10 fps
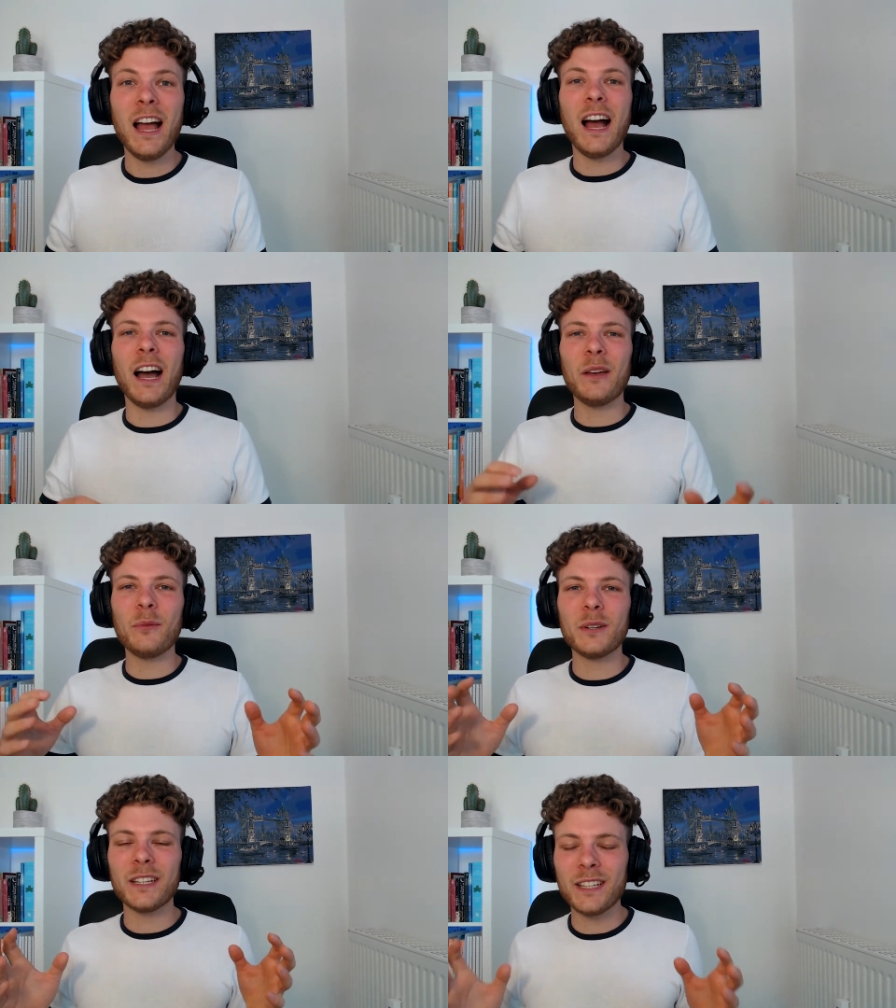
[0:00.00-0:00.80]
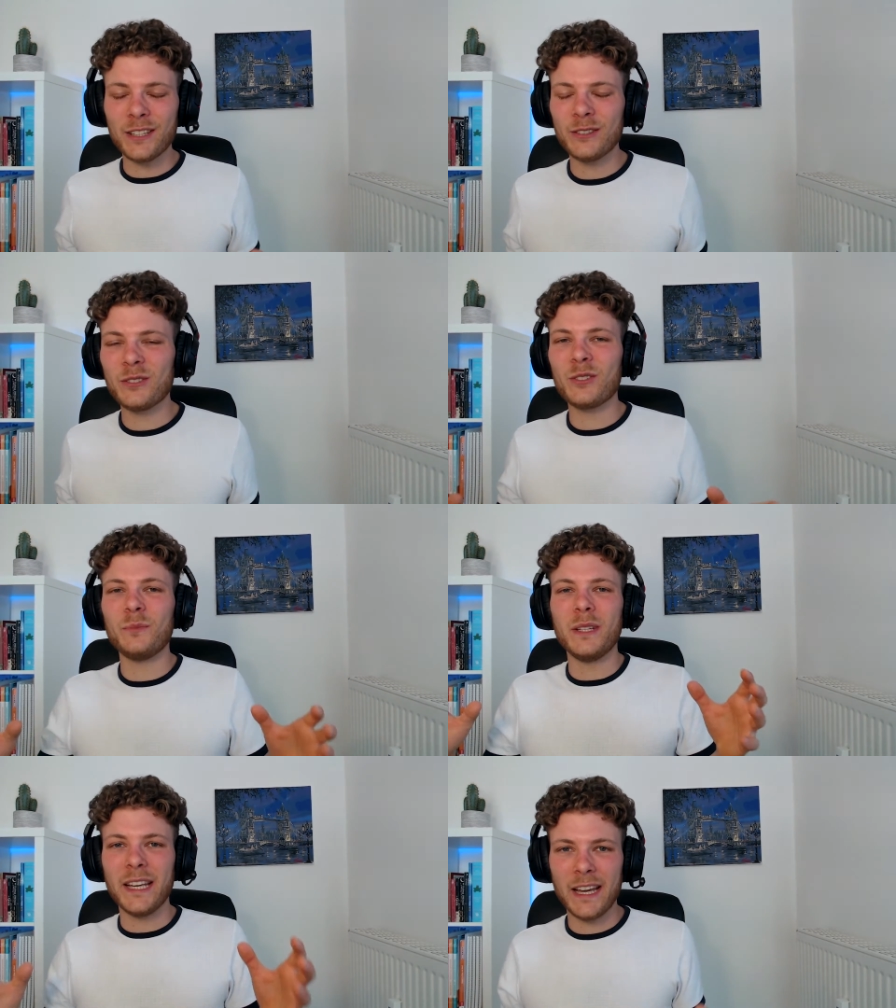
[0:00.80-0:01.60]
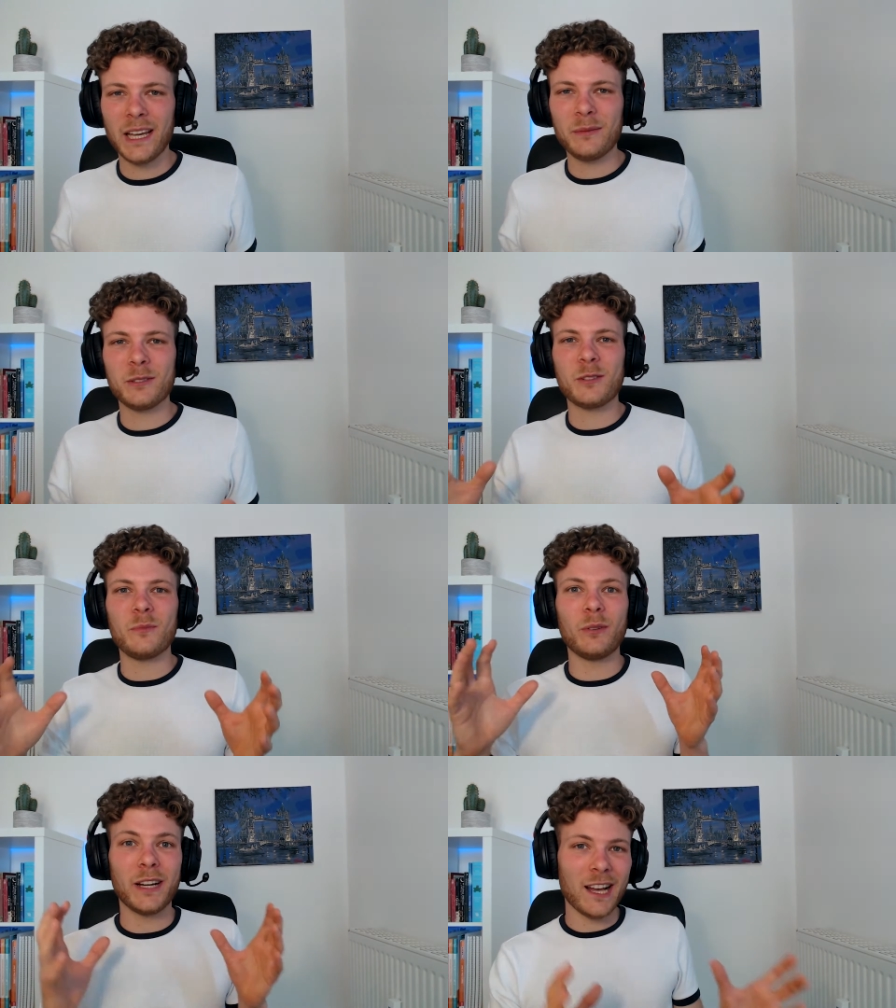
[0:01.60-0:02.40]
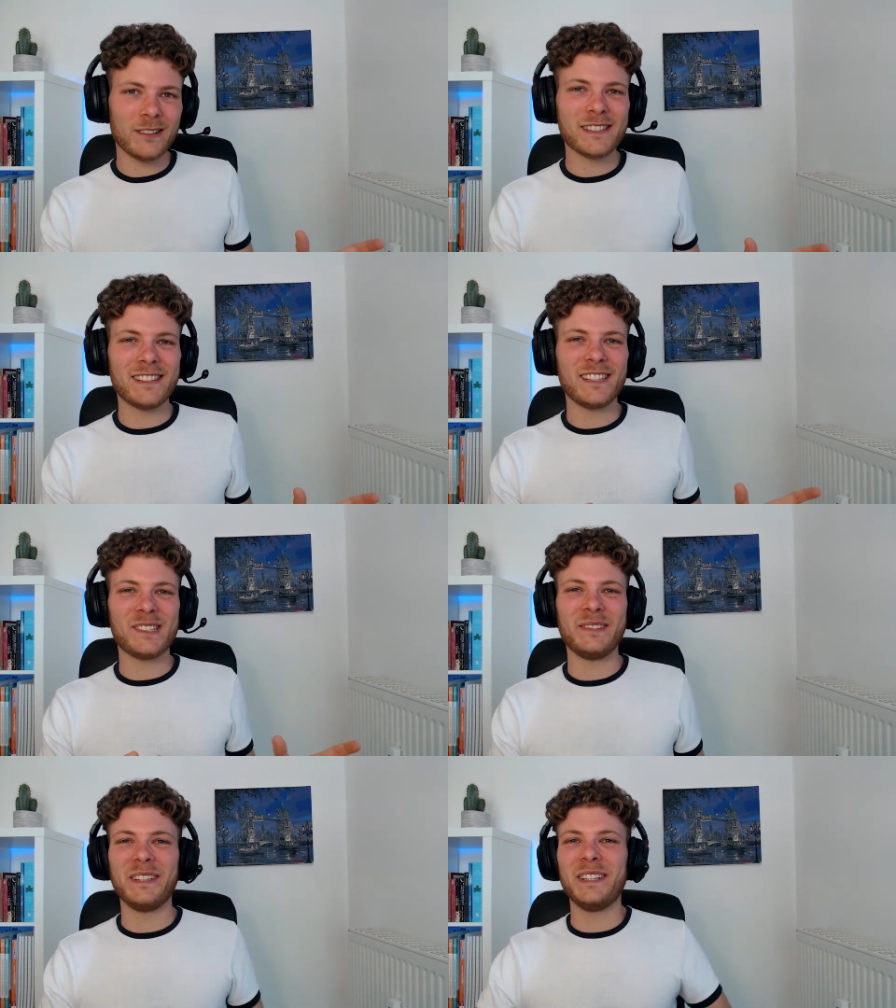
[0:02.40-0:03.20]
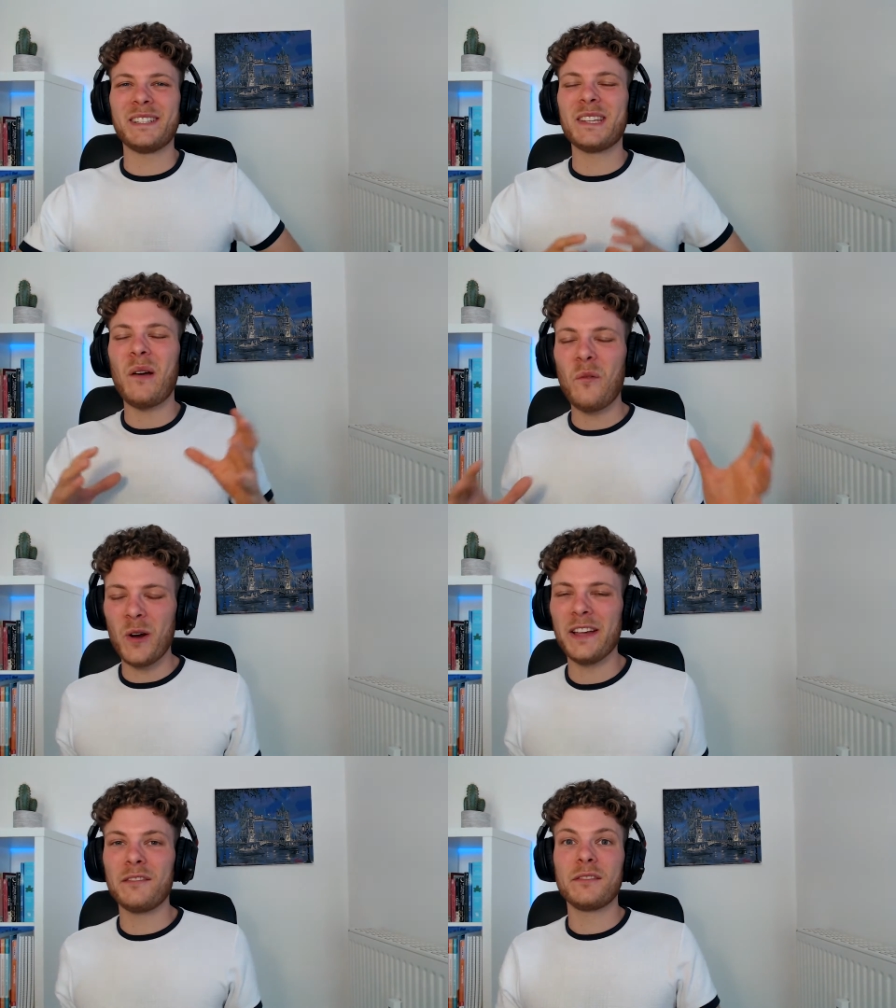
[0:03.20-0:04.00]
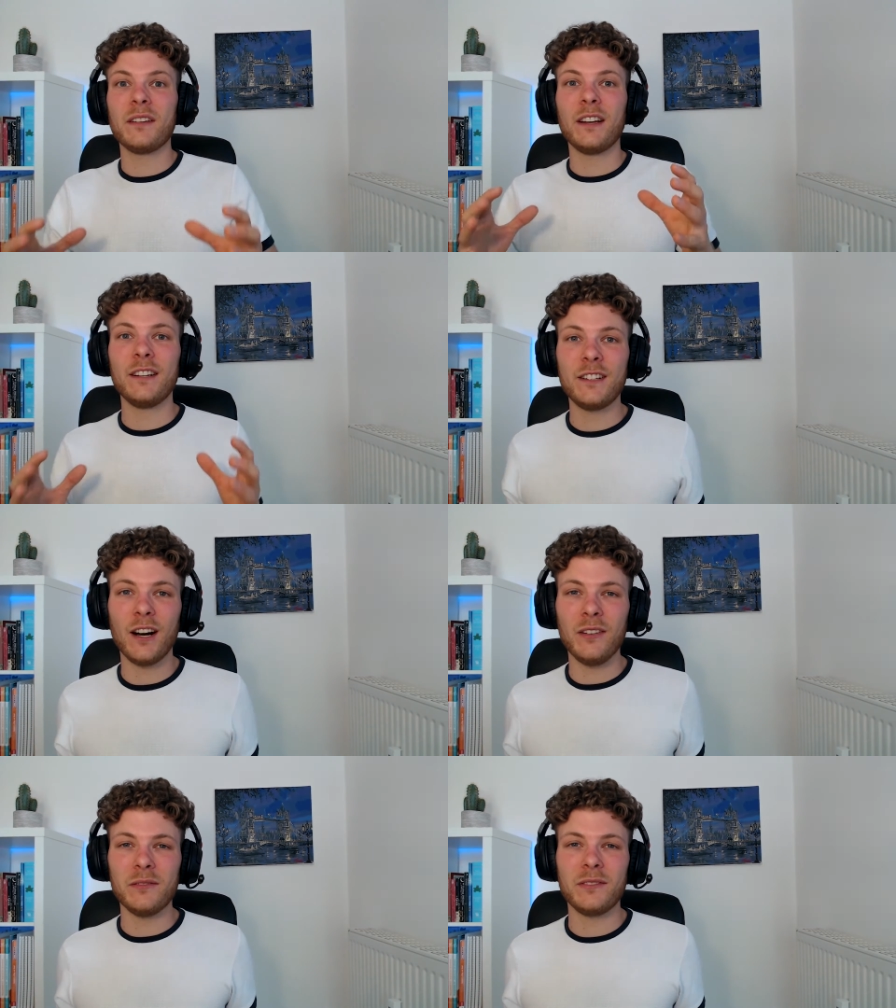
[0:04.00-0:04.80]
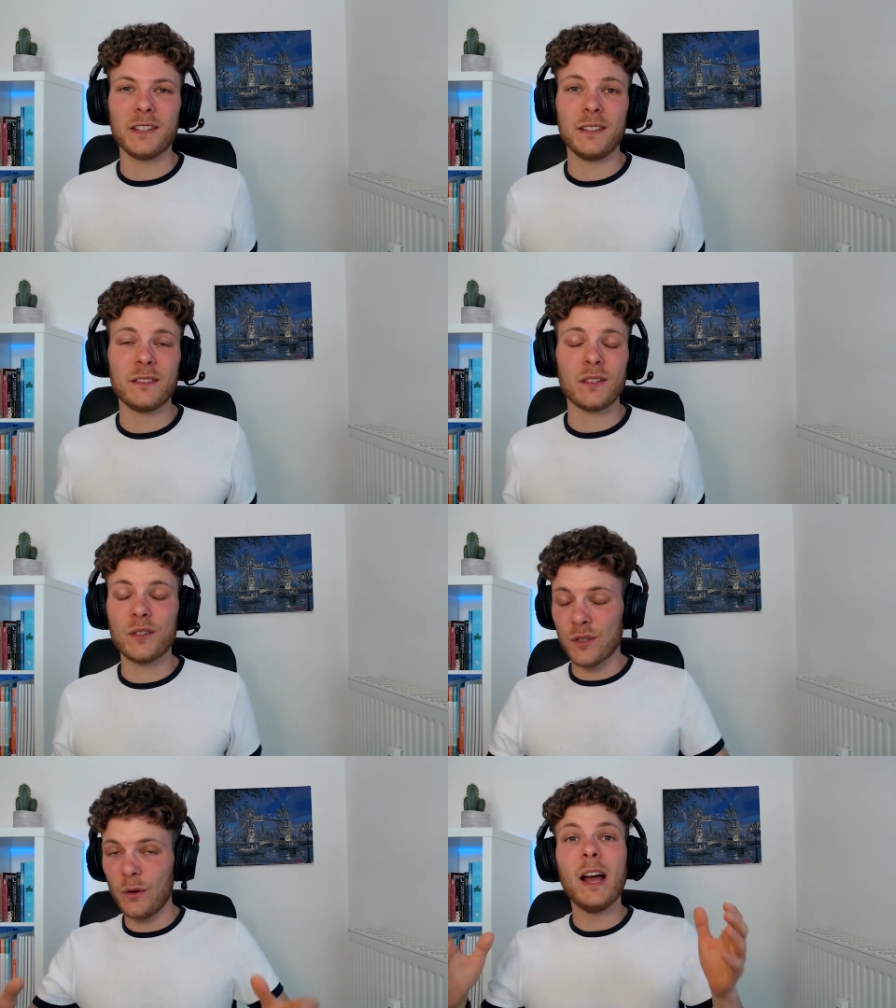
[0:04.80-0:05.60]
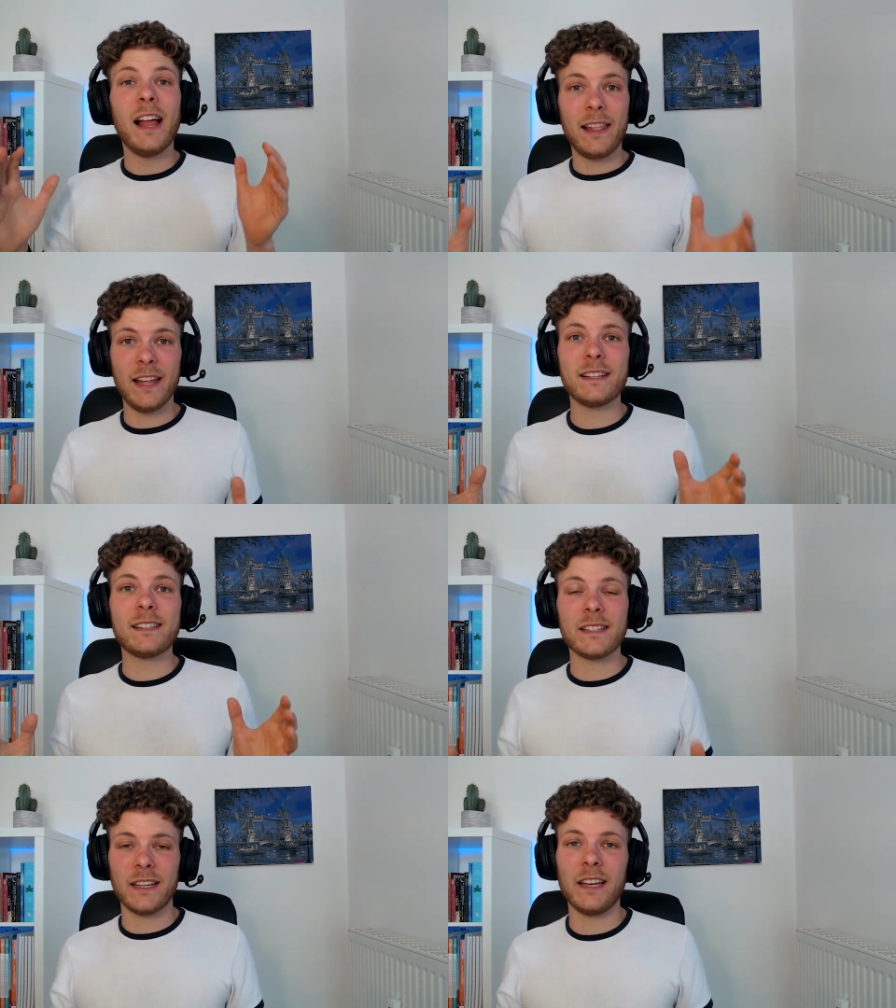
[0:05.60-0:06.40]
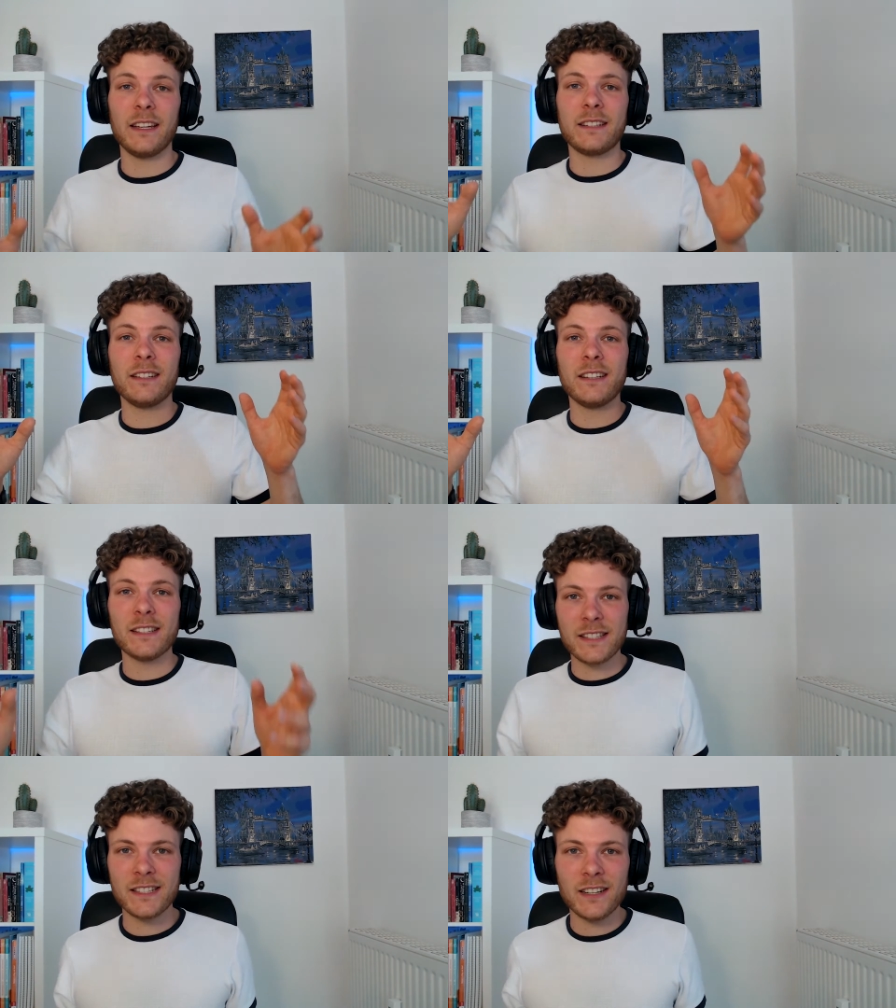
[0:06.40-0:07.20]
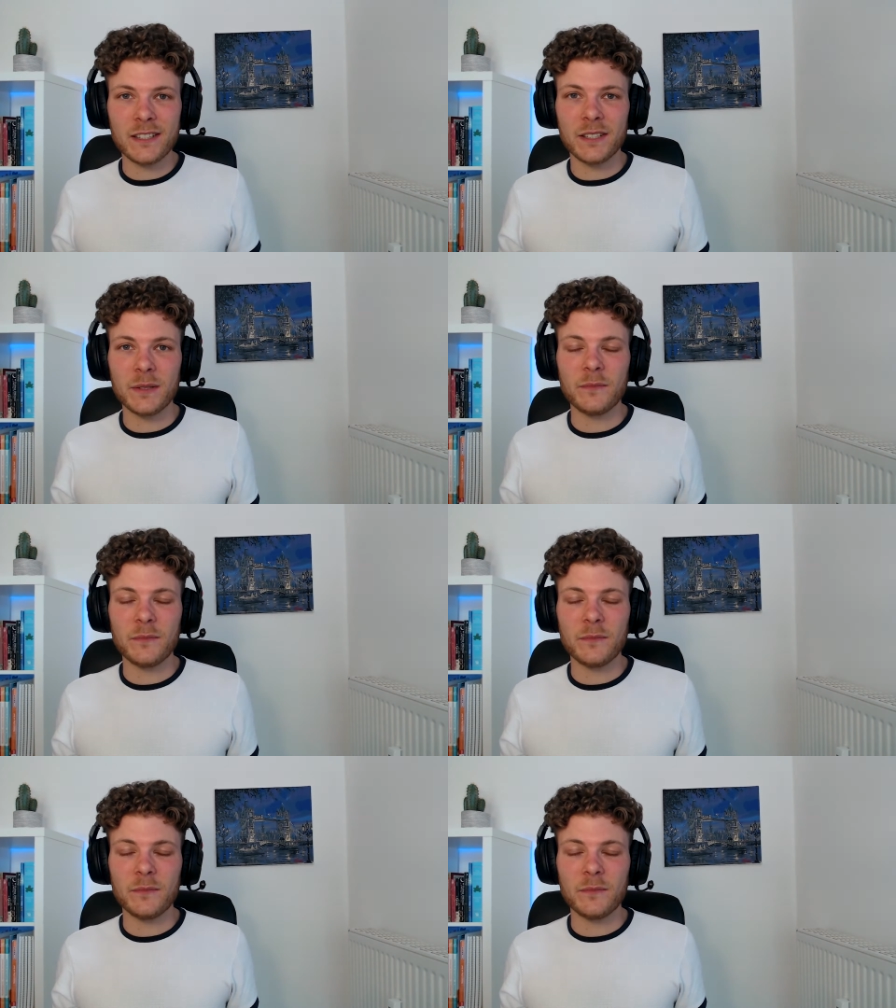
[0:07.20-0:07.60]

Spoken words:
I want you to be able to pronounce these words with confidence. So let's get started.